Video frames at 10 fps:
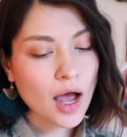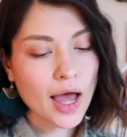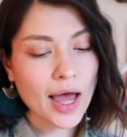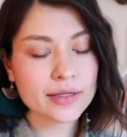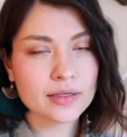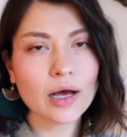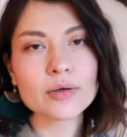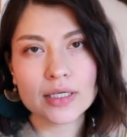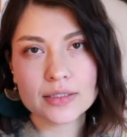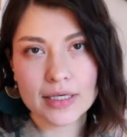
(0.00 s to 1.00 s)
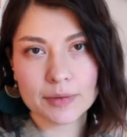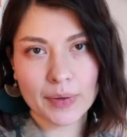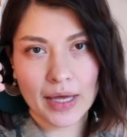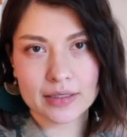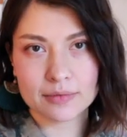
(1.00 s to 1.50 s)
And now I can take
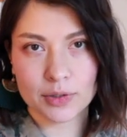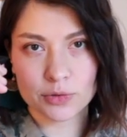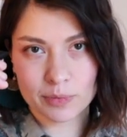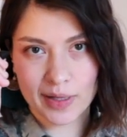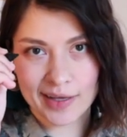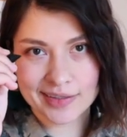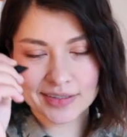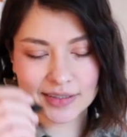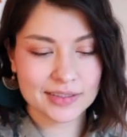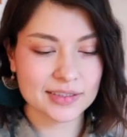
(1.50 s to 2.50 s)
pen in my normal hand.